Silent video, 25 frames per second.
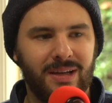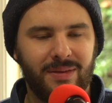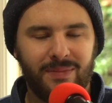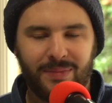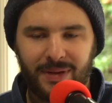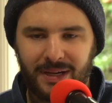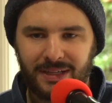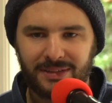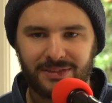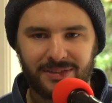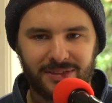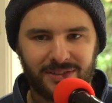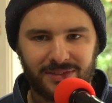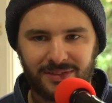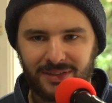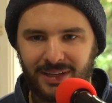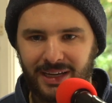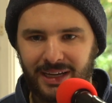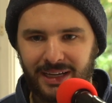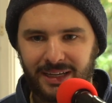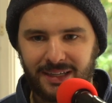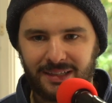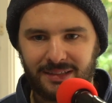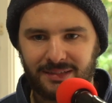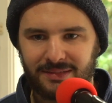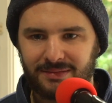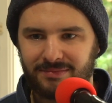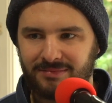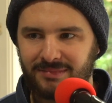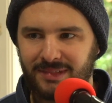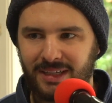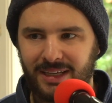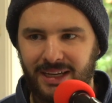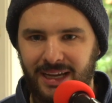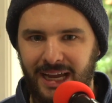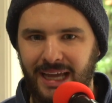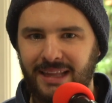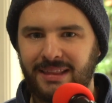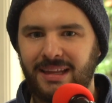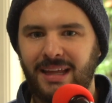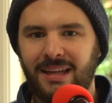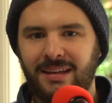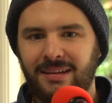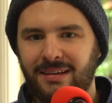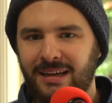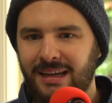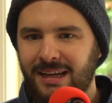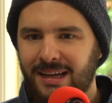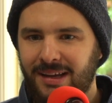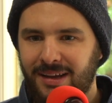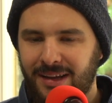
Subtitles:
but it's just like, and then